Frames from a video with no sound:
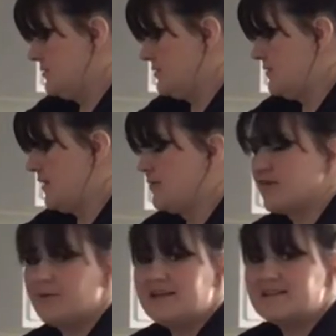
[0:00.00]
And that was a
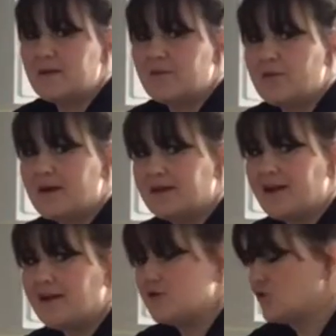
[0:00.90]
wee tip that my
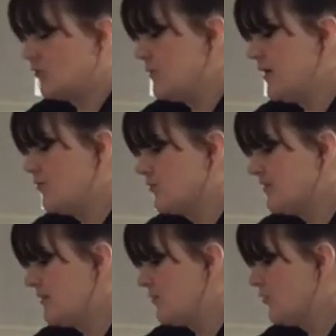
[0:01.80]
granny taught me a long
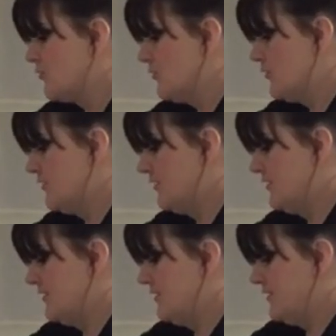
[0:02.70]
time ago
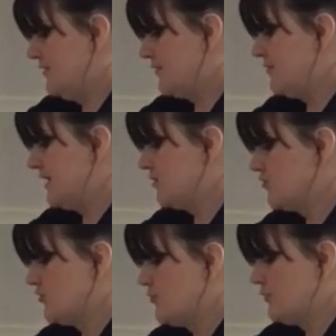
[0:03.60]
for making
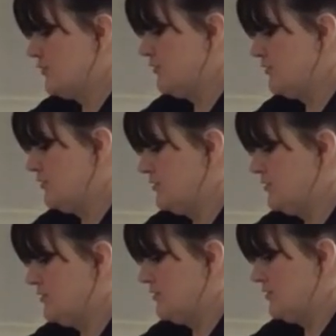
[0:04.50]
soup.
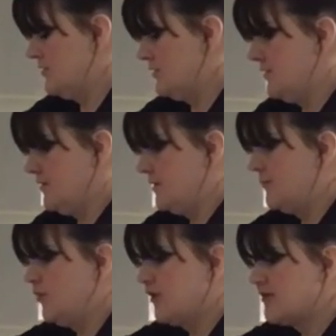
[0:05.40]

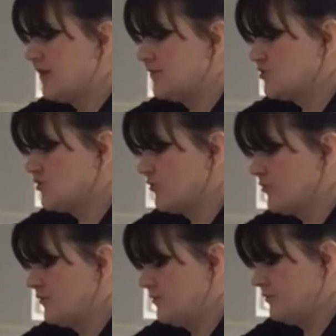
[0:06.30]
I'm not exactly sure
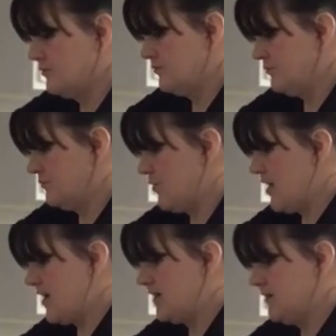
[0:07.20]

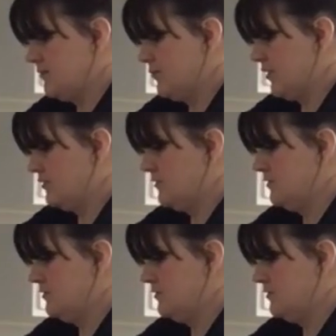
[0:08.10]
why, but